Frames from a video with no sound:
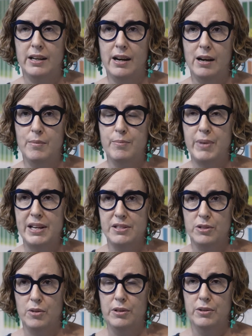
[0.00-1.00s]
um,
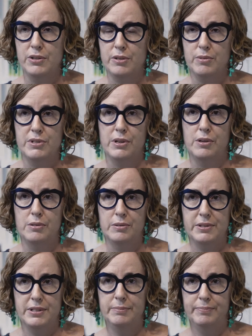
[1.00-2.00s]
based on those
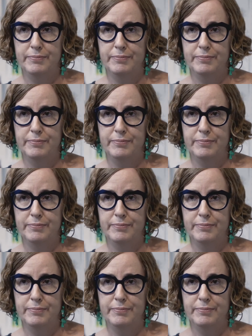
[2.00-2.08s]
results.